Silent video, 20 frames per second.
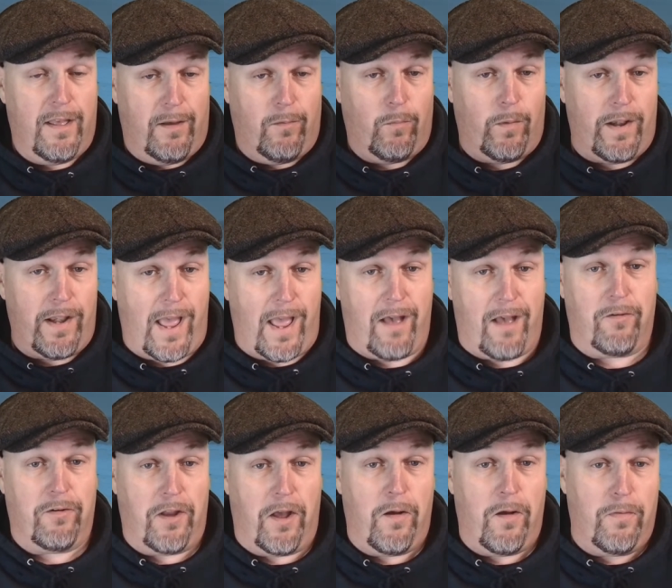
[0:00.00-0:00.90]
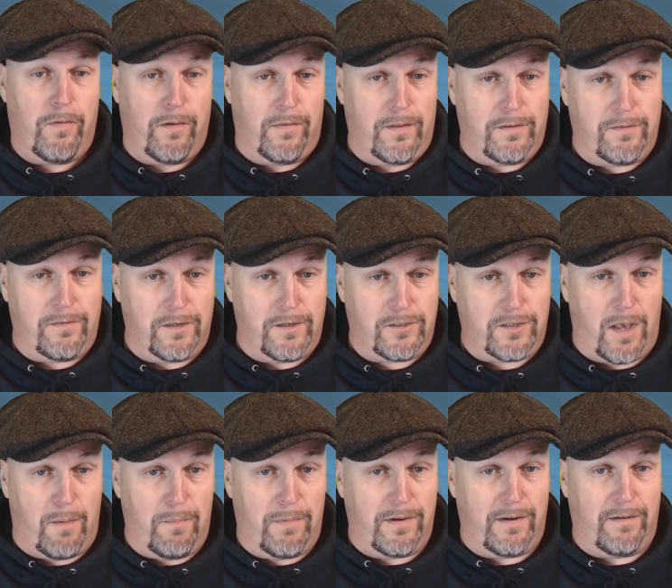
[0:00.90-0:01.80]
We now know that the, the,
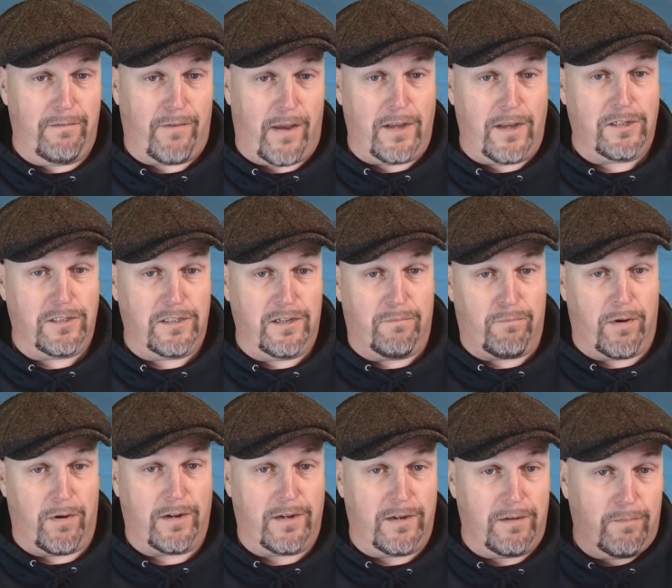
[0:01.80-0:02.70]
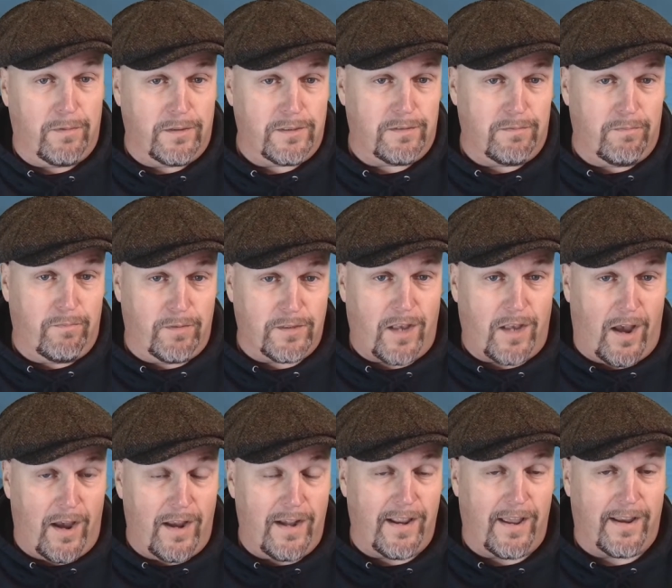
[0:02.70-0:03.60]
German invasion of Britain was was
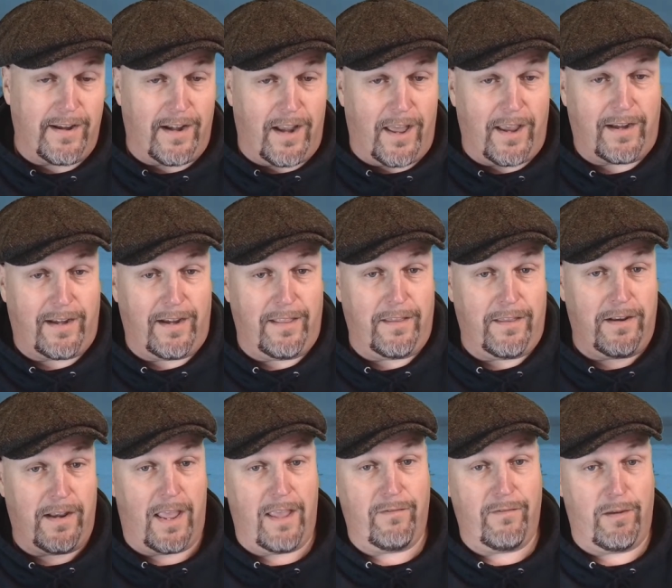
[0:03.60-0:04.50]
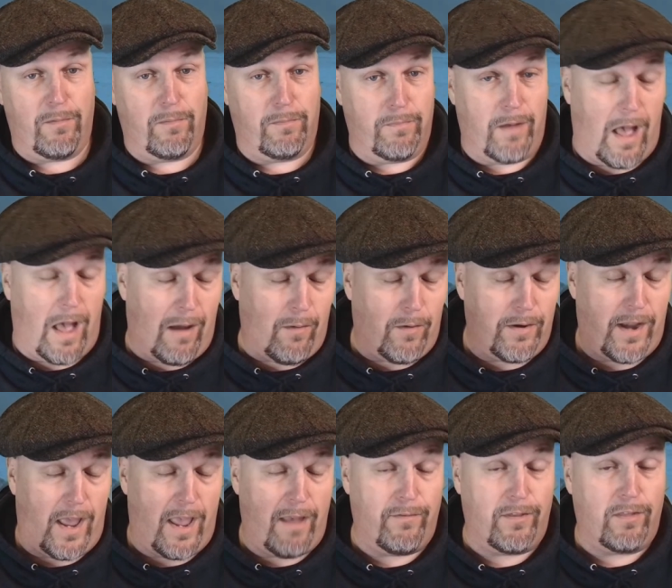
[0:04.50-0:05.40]
highly unlikely. The navy, our
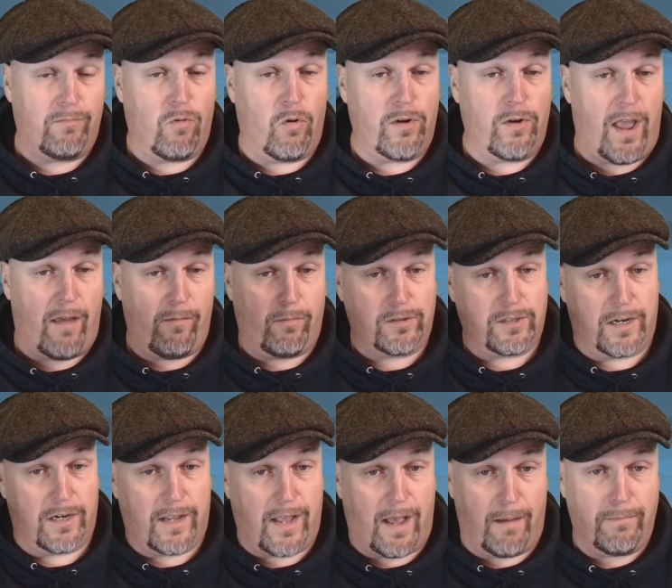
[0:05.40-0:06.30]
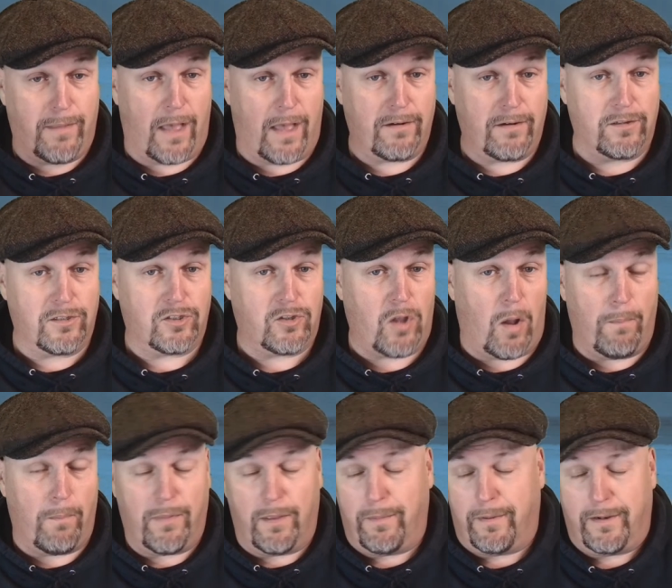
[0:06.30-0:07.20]
navy, the Royal Navy was going to come down and
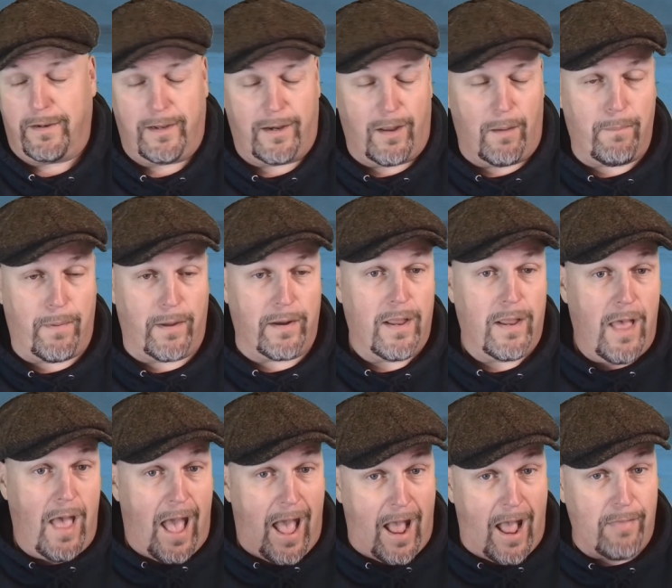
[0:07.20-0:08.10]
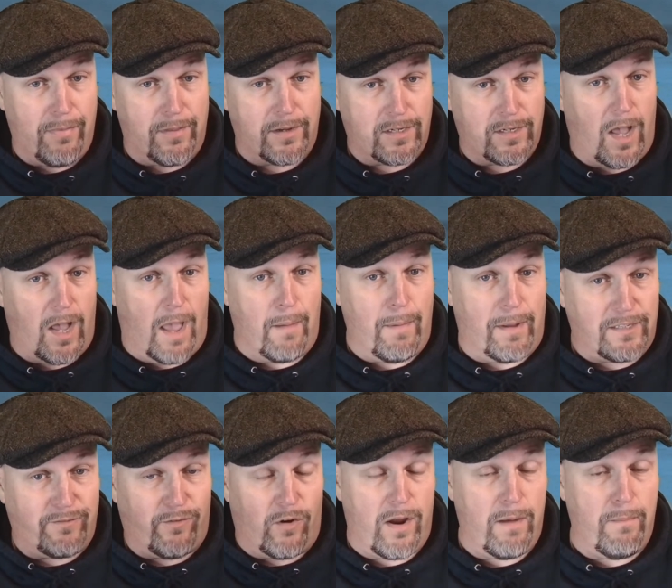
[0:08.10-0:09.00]
stop them. And you know, but at the time,
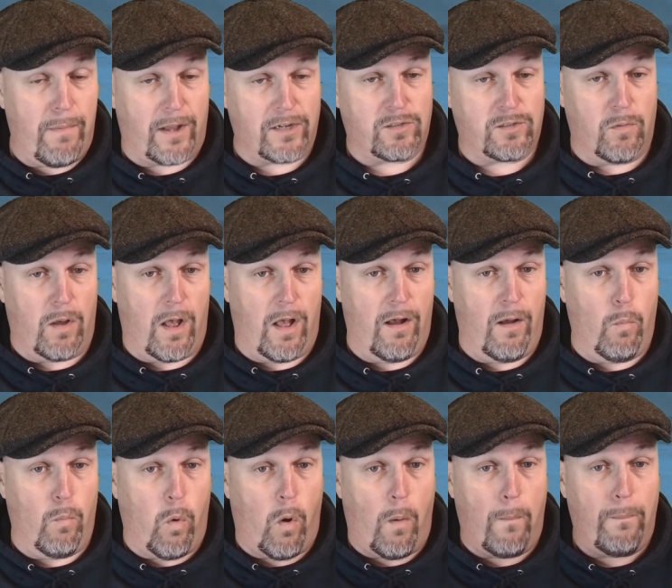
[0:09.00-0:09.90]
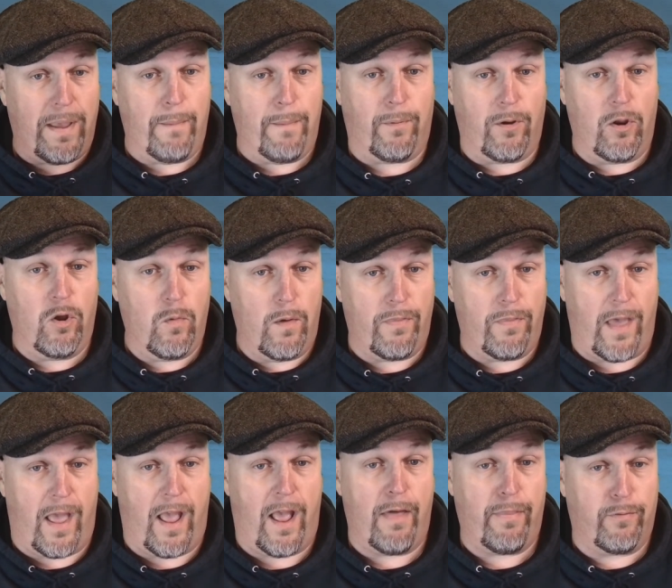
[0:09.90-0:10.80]
it's very much uh, what people who were
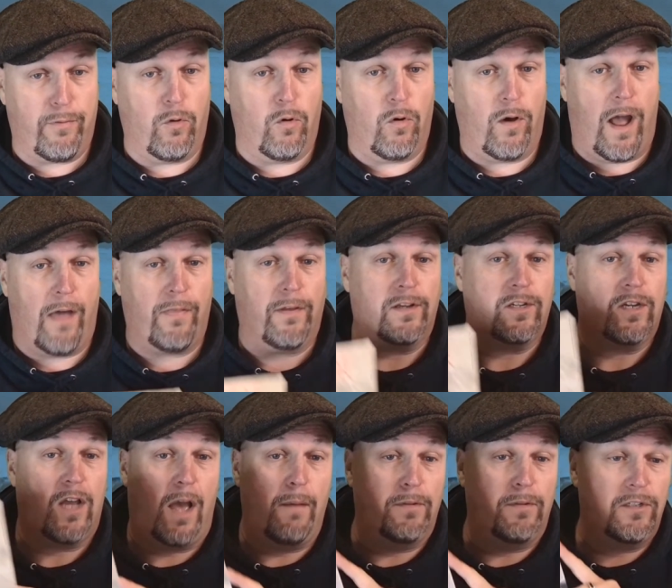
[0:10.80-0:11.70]
there thought at the time.